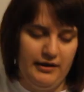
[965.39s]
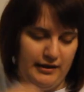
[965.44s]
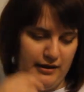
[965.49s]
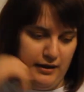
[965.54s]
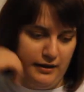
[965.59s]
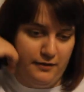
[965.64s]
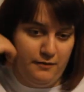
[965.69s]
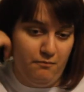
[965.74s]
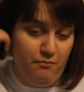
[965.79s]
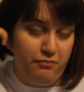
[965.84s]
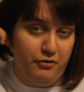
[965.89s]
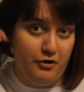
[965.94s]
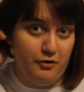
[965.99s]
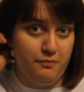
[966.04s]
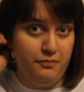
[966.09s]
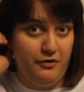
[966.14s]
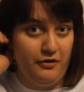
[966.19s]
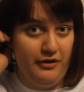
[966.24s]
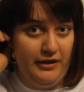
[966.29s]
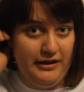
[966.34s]
And
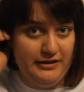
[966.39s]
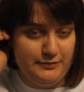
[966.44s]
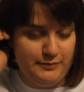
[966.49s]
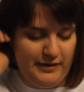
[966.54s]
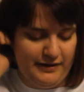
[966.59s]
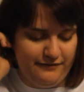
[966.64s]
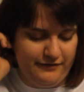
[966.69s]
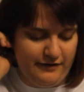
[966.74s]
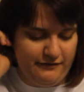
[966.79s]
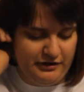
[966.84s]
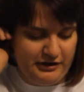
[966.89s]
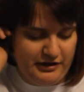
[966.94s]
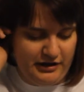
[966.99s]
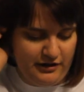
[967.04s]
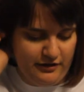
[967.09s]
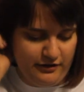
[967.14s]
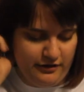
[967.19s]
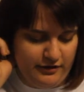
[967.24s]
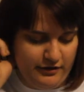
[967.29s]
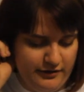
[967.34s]
purple is my favorite
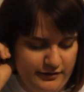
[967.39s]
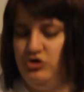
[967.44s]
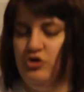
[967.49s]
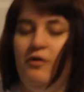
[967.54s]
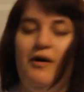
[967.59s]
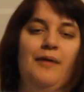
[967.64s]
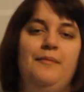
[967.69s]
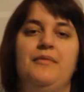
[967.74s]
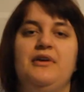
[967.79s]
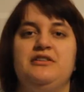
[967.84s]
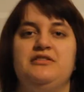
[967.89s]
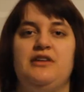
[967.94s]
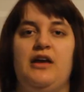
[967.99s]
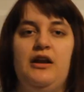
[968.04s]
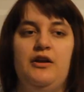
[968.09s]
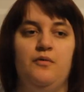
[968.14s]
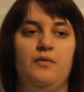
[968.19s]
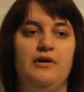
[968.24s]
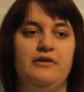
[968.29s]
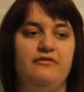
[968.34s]
color. Do I miss
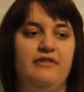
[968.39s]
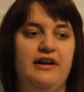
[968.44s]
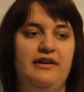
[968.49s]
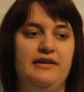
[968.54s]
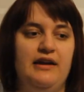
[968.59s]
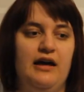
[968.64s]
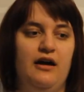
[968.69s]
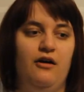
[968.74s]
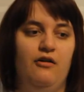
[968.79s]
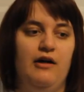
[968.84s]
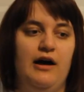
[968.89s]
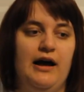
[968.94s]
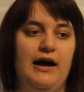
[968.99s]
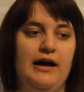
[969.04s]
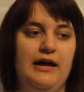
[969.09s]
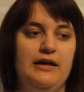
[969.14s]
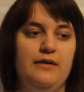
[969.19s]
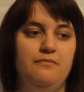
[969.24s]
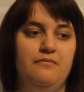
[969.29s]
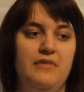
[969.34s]
anyone right now?
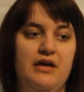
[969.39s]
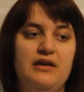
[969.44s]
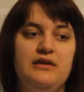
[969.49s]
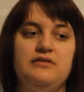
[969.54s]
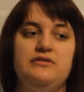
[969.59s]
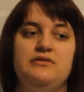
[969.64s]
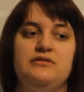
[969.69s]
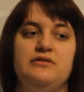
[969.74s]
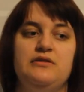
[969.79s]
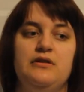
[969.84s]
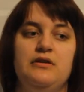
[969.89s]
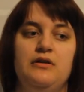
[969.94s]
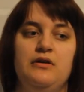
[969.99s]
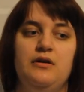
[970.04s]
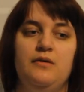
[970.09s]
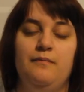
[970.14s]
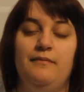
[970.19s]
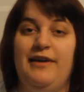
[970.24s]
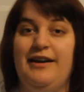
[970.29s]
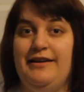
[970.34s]
I miss
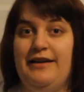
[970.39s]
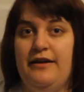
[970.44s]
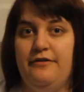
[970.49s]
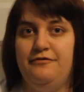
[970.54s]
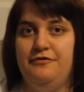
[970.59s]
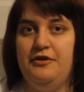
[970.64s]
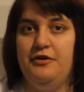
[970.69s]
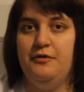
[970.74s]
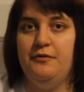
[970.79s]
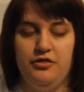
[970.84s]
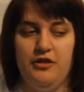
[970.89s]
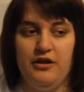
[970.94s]
my nephew.